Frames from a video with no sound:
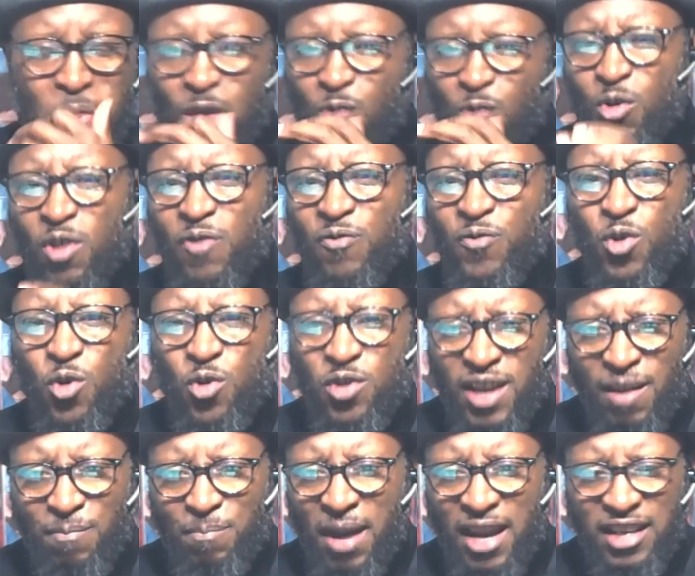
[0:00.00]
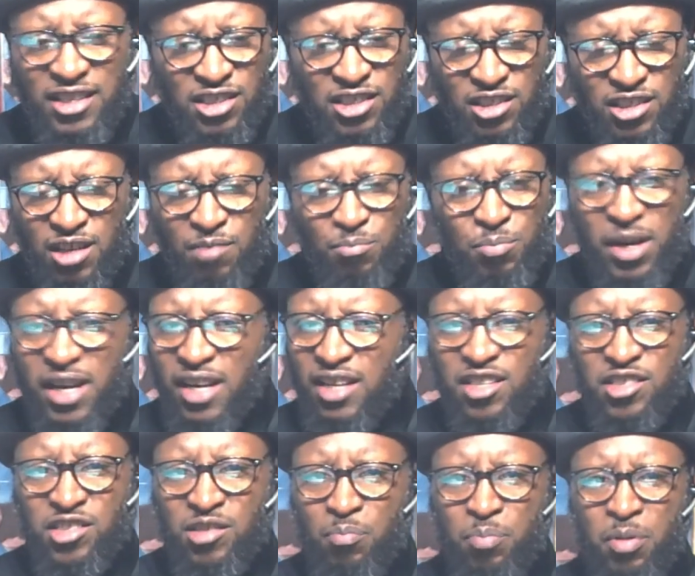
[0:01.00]
With food, that may just completely
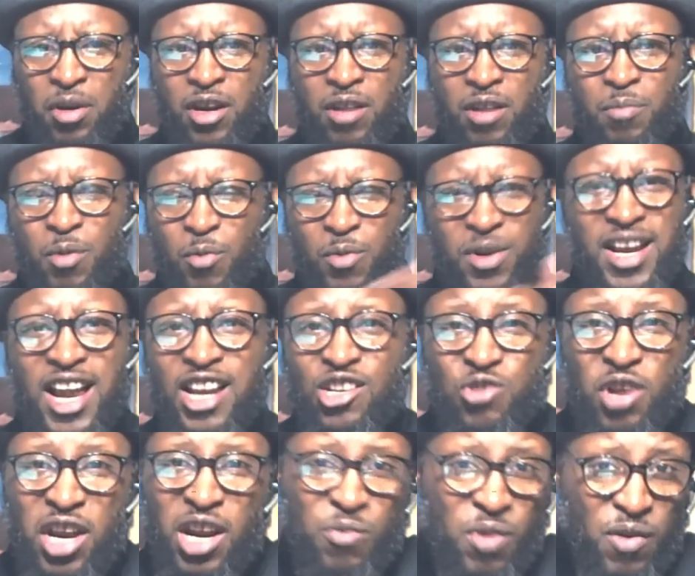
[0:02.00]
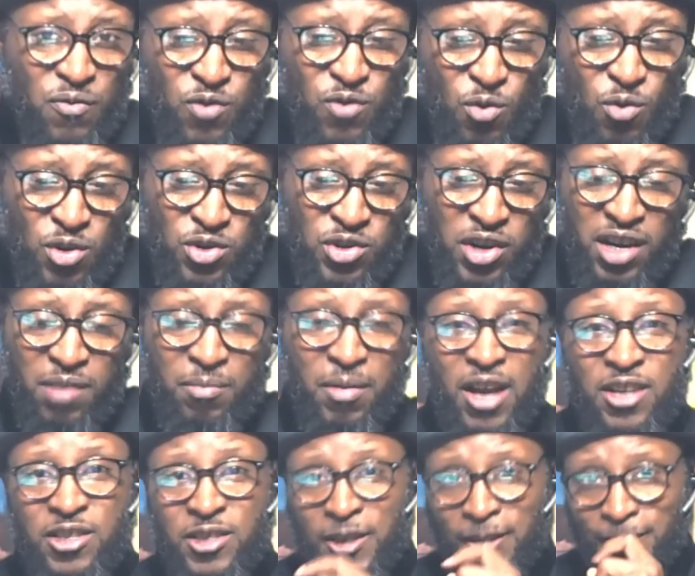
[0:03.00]
disappear. But we're not drinking with food, we're drinking it by
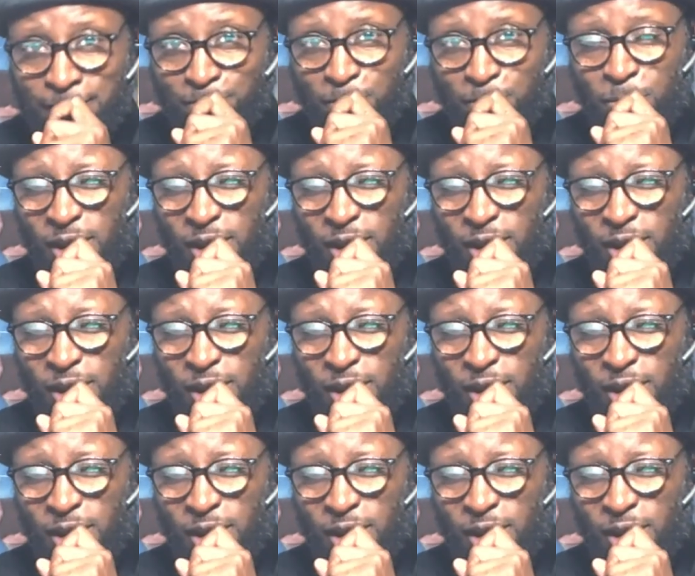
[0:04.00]
its own.